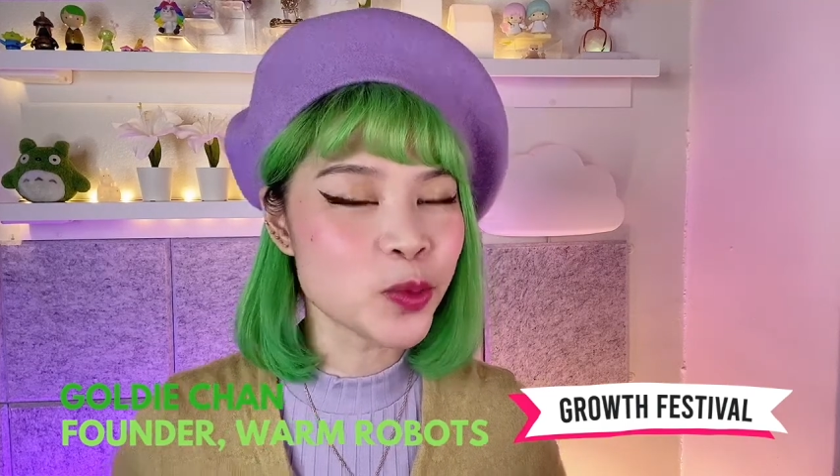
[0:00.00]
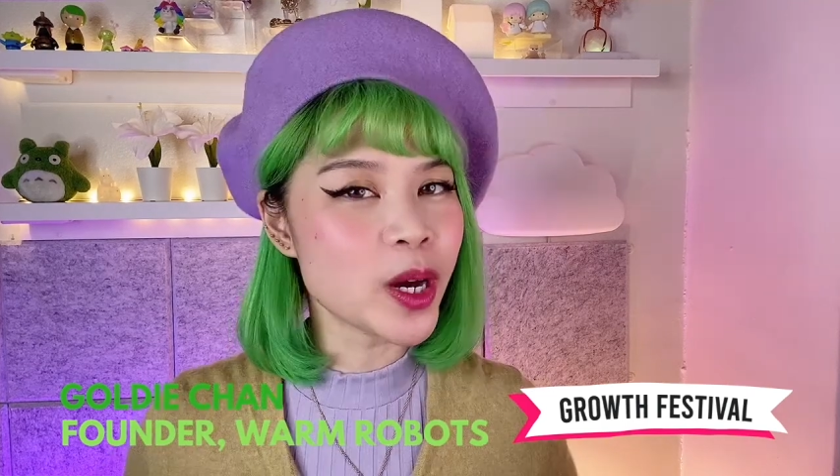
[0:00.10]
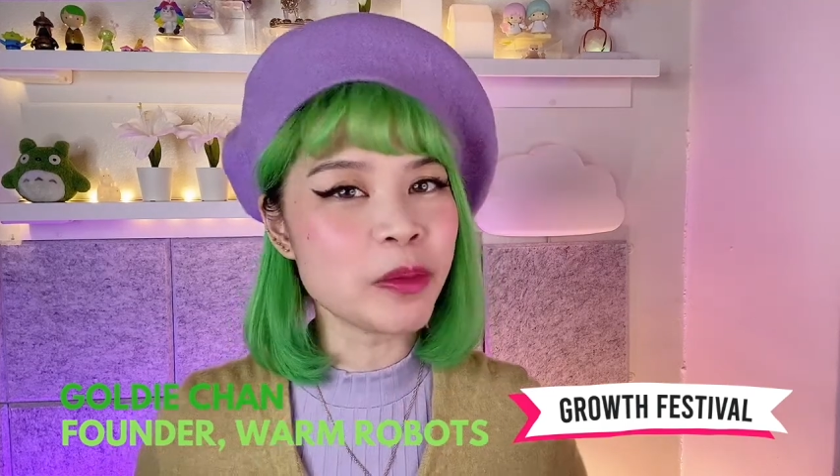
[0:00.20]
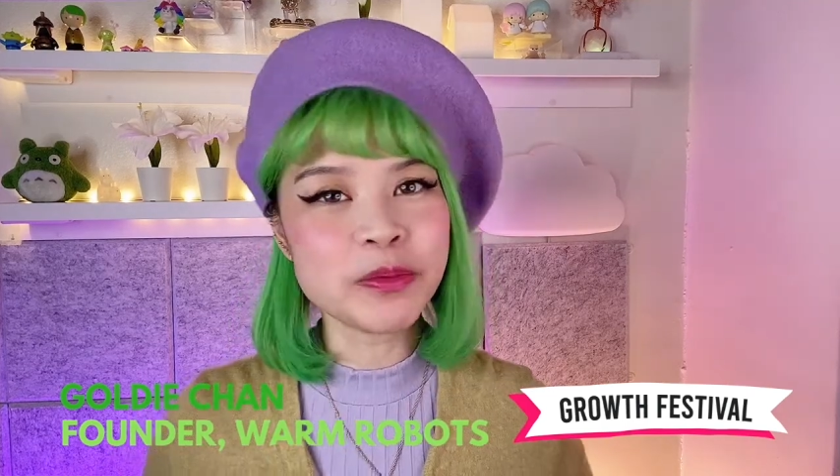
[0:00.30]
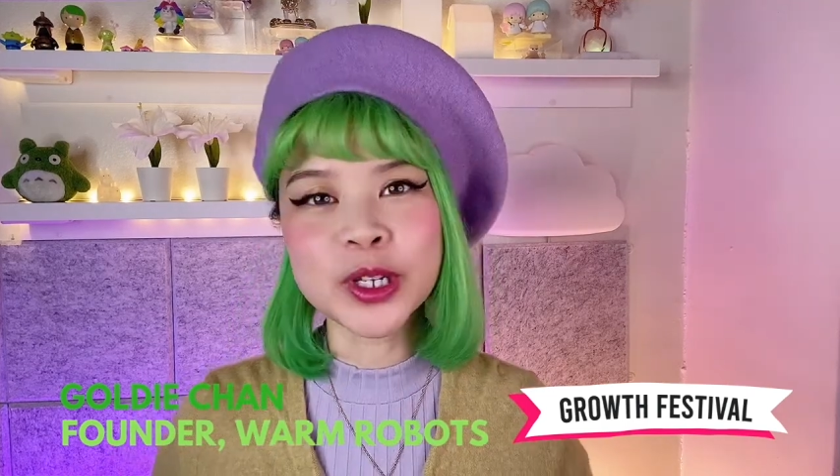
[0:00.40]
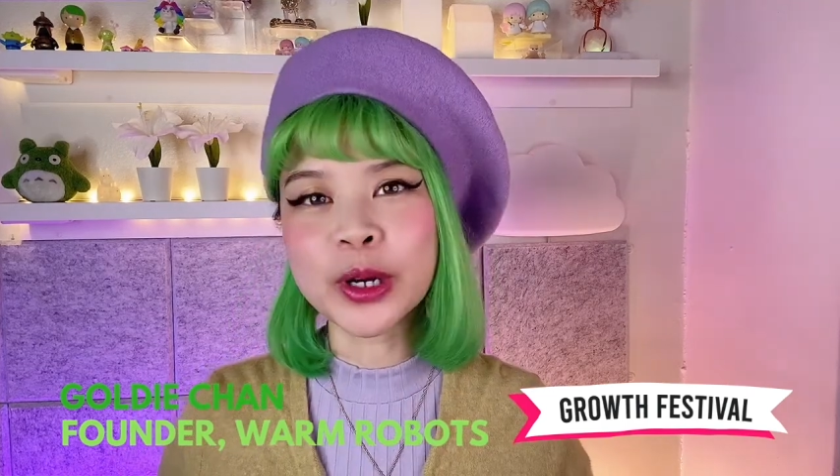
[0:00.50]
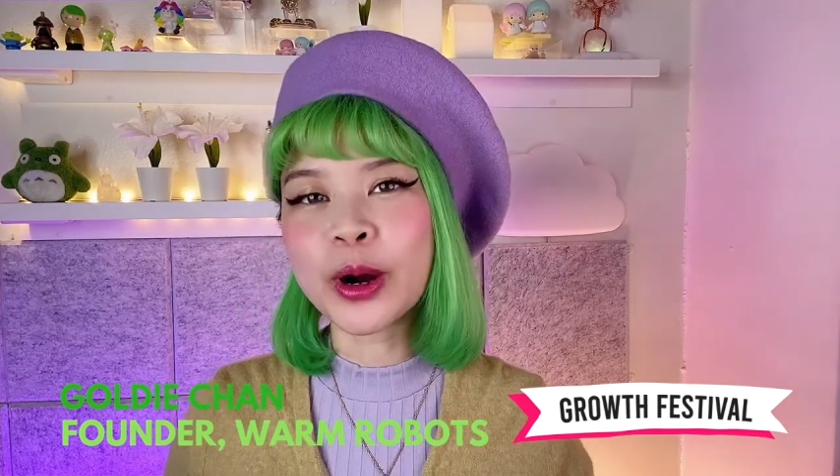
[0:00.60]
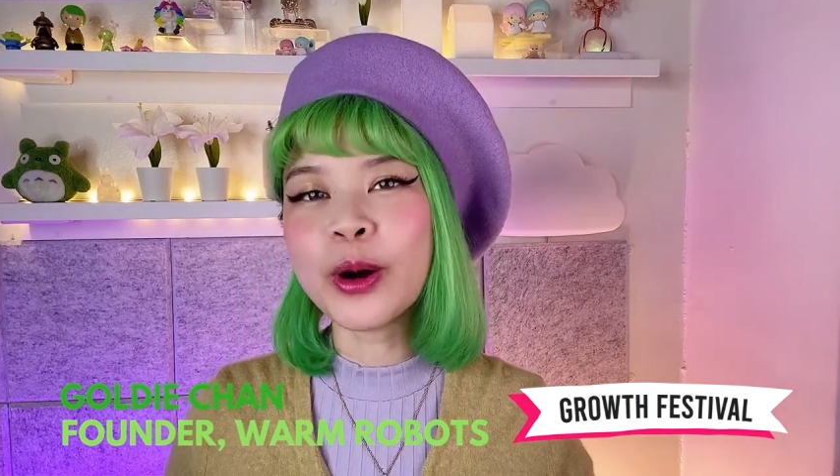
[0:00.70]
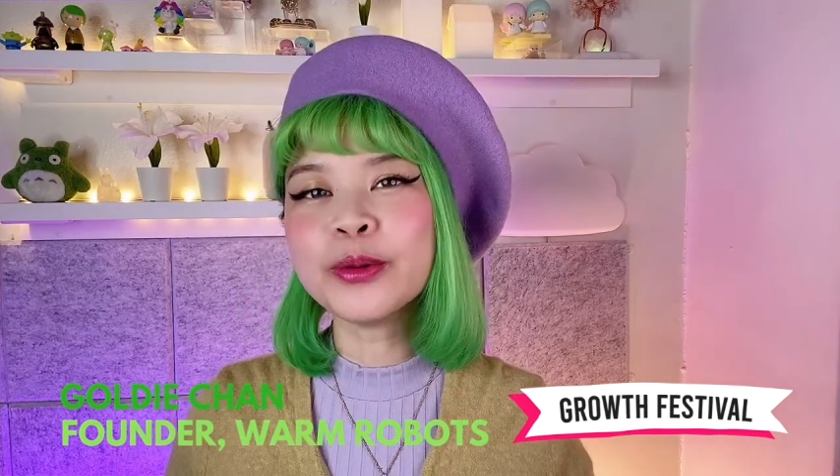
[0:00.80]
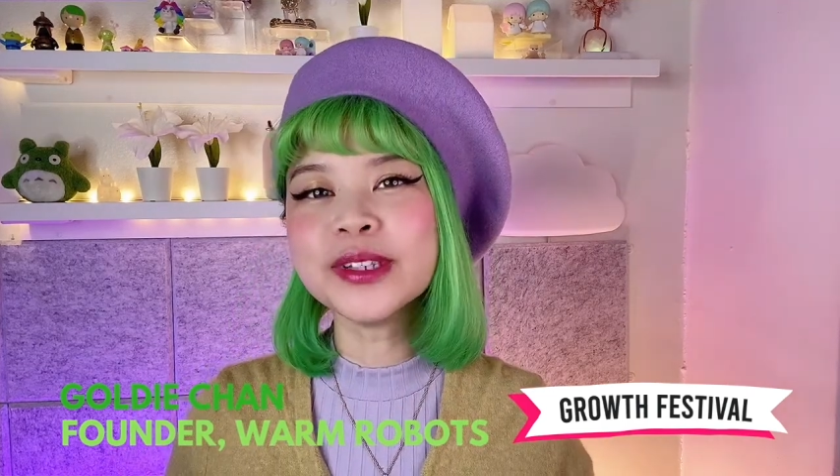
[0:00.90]
Well, you're
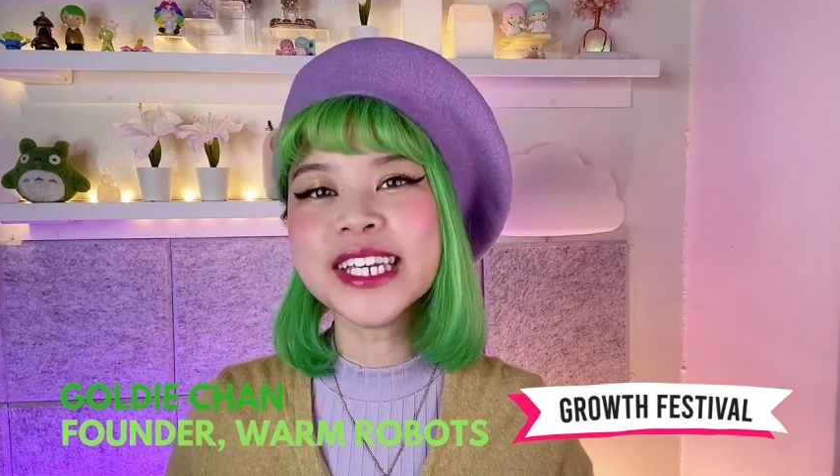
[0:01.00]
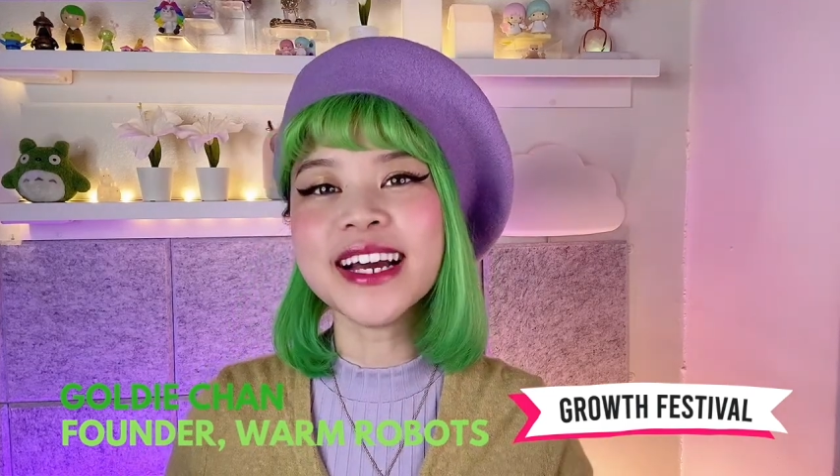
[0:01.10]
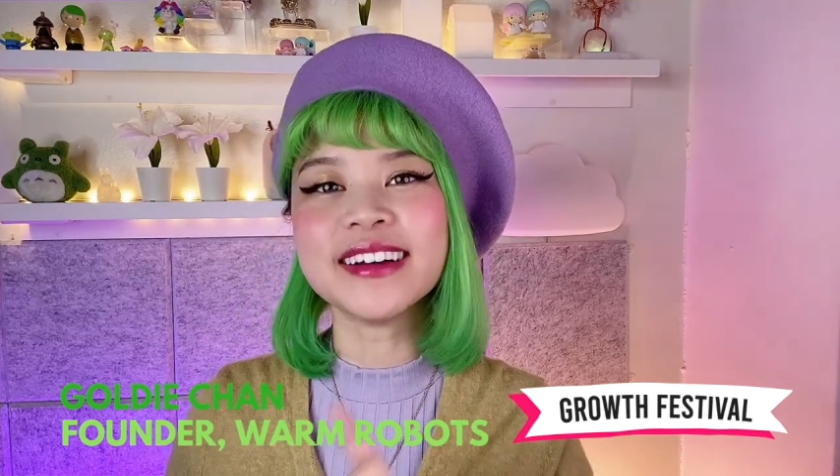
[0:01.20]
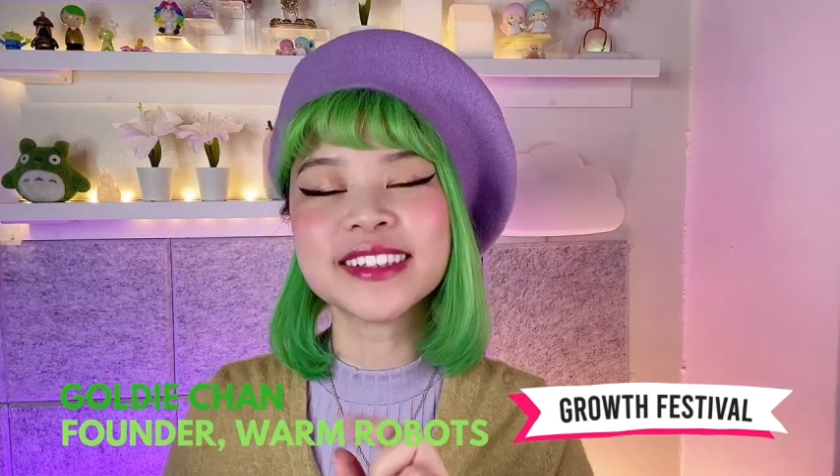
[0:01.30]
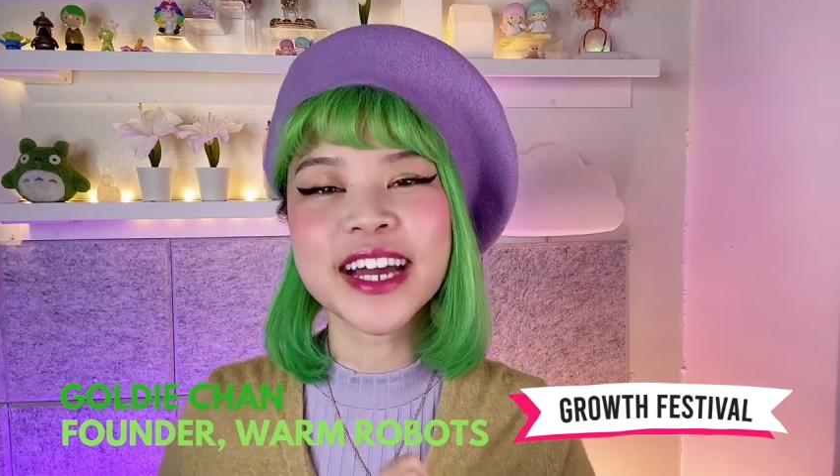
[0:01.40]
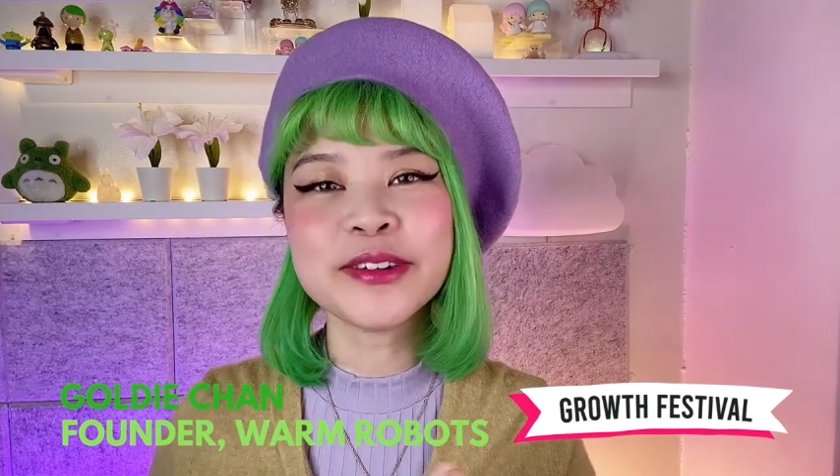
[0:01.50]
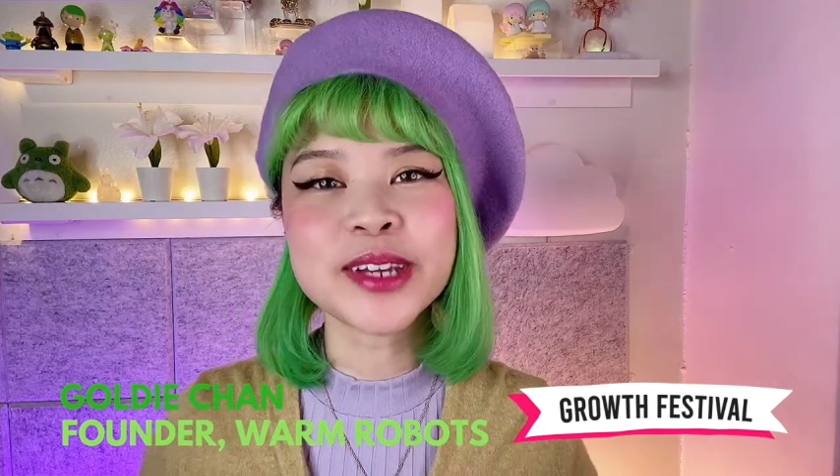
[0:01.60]
only allowed to